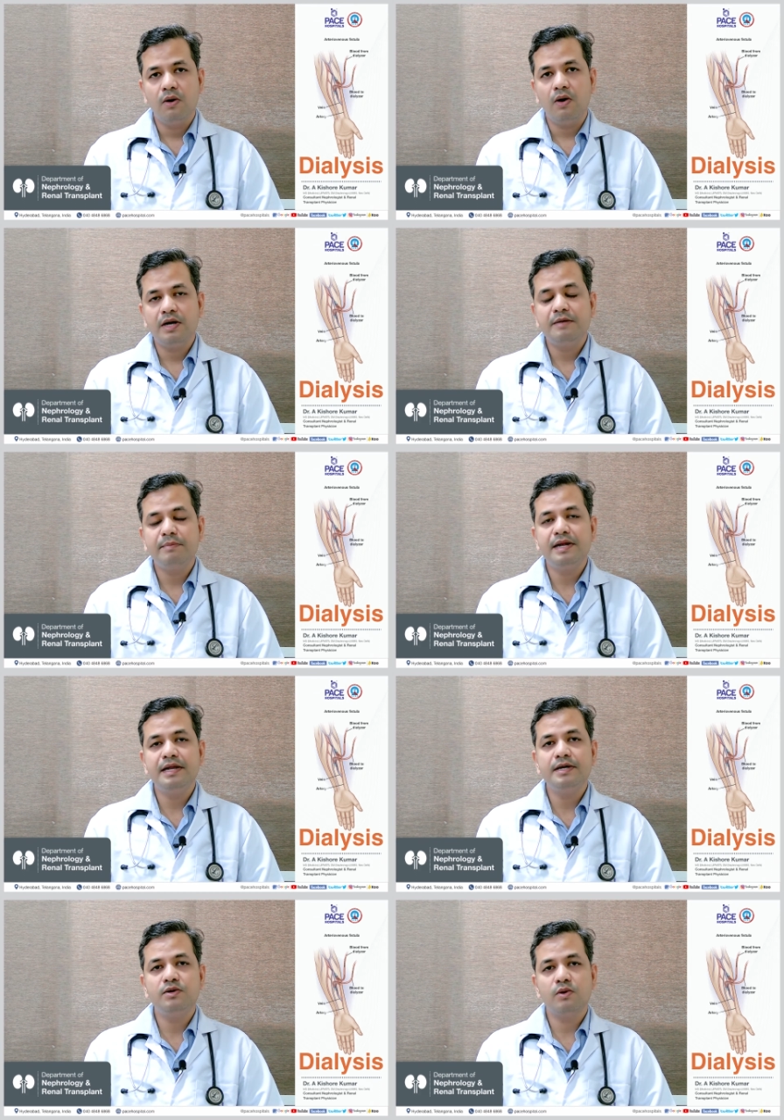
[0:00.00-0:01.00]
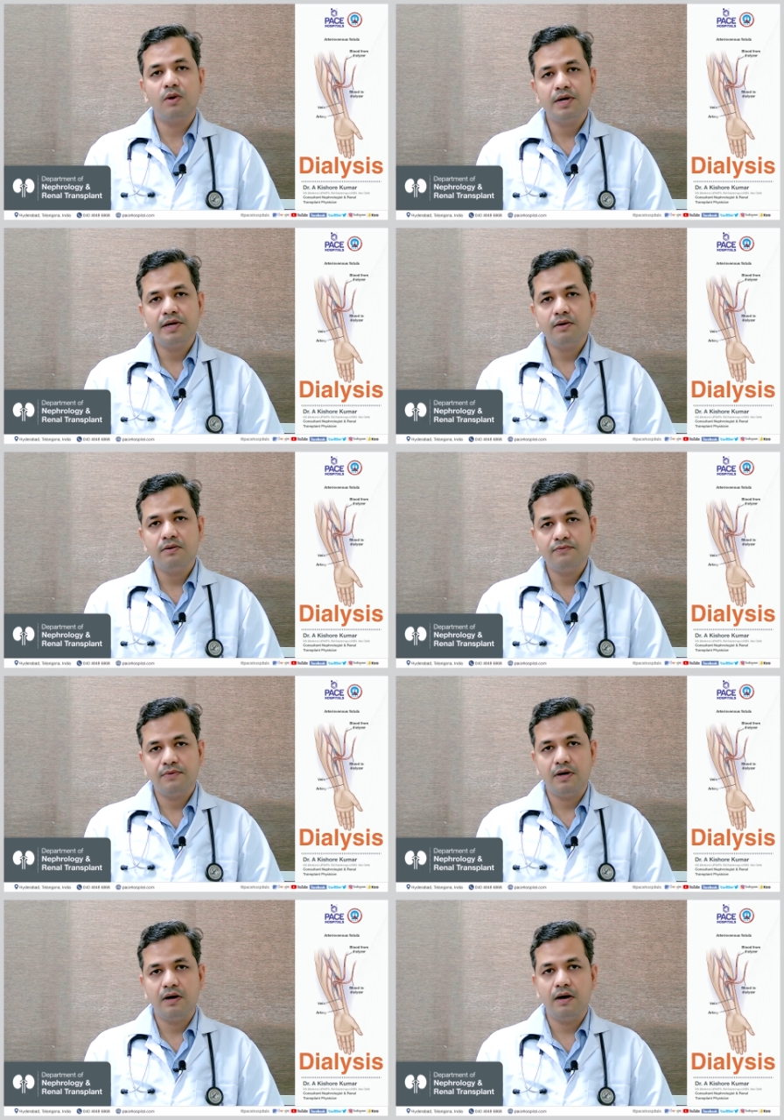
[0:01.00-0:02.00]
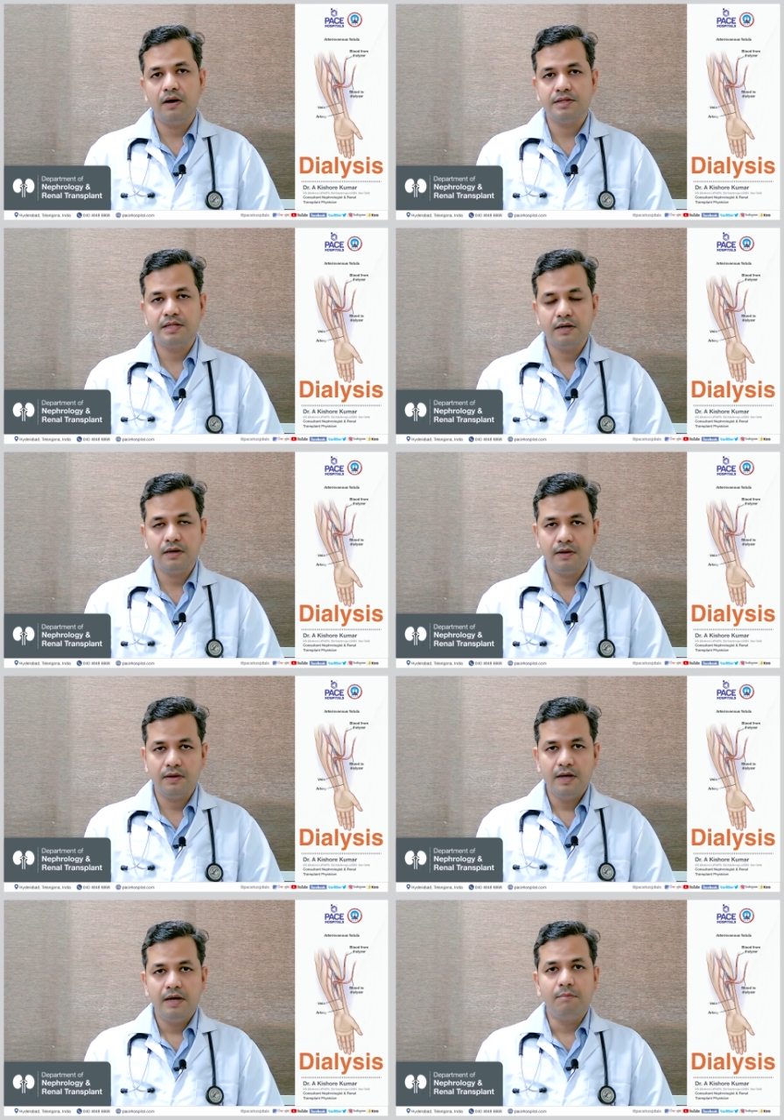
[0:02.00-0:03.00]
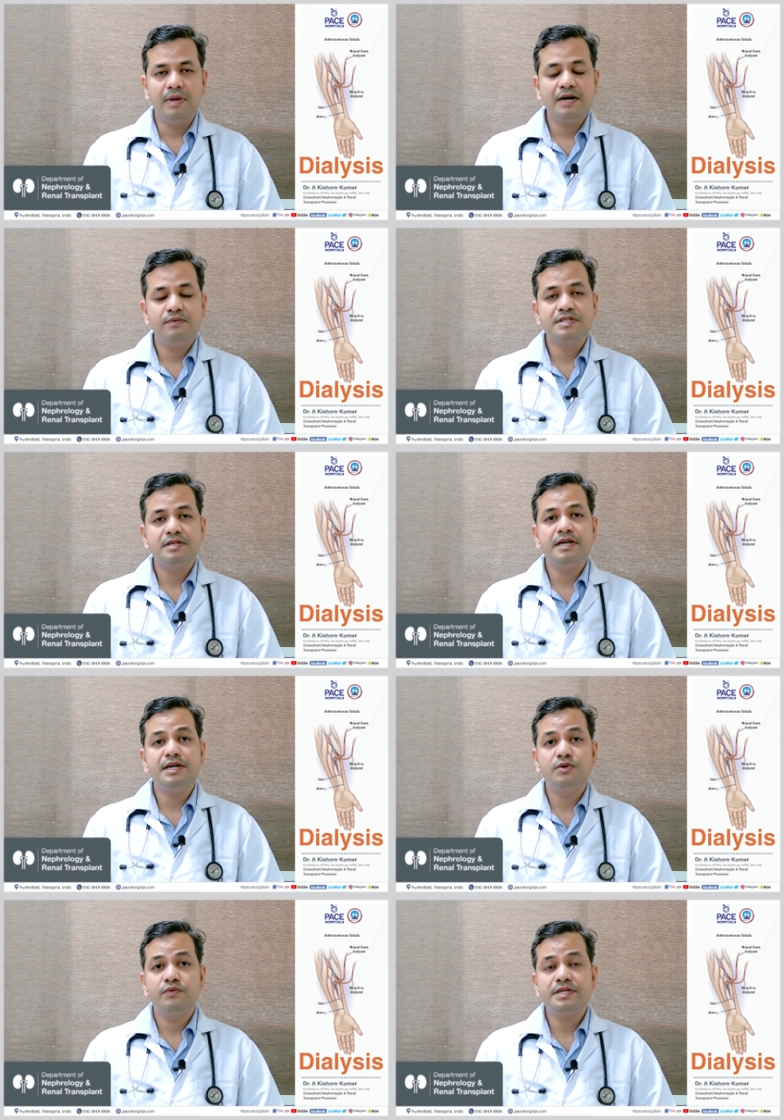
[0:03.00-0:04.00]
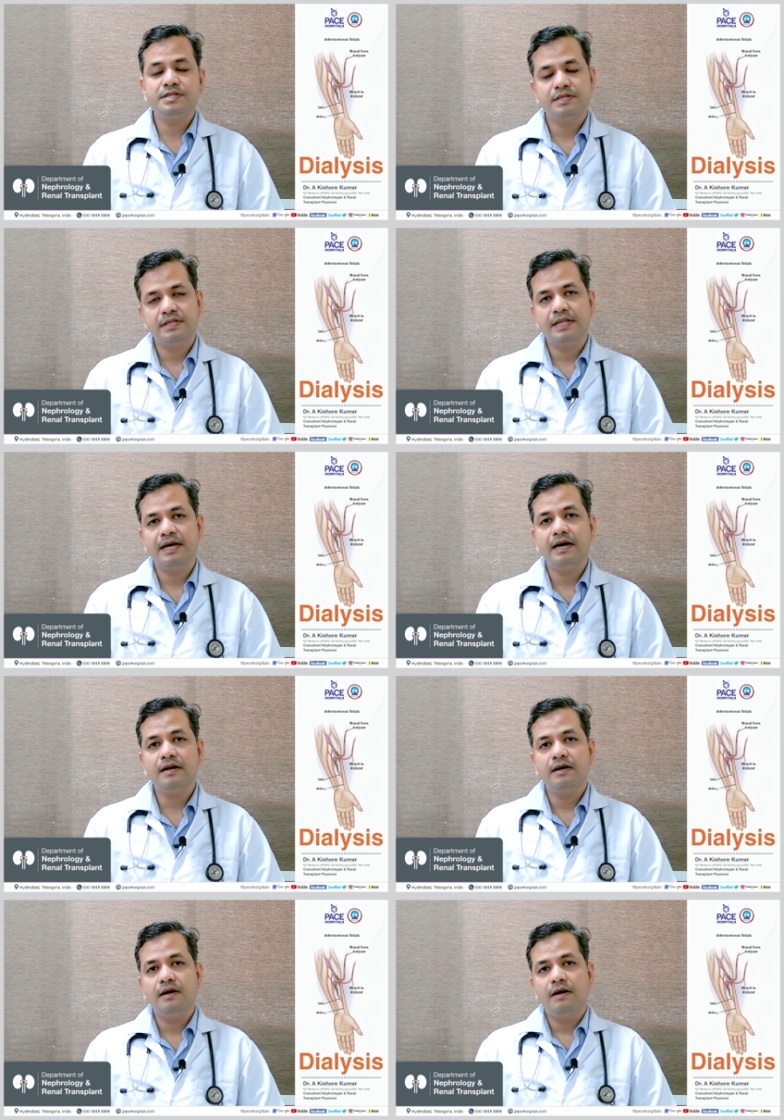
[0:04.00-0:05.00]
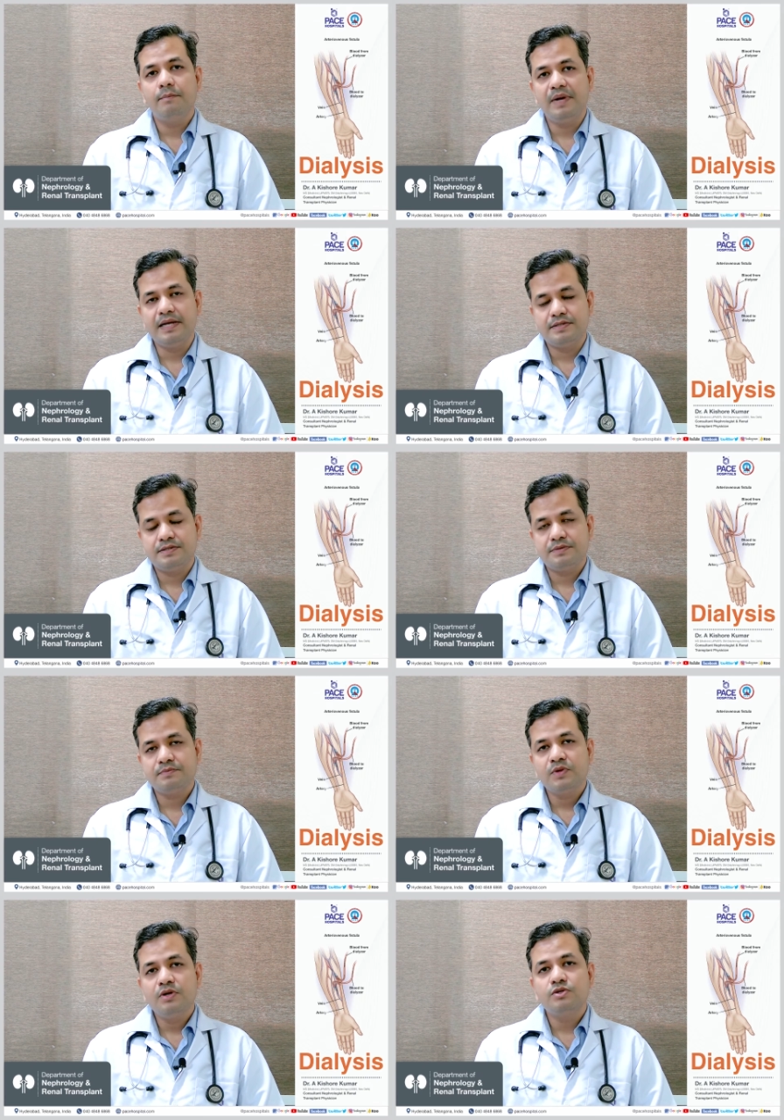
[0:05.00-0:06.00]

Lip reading: or it may lead to clotting of the blood vessel into which they are placed.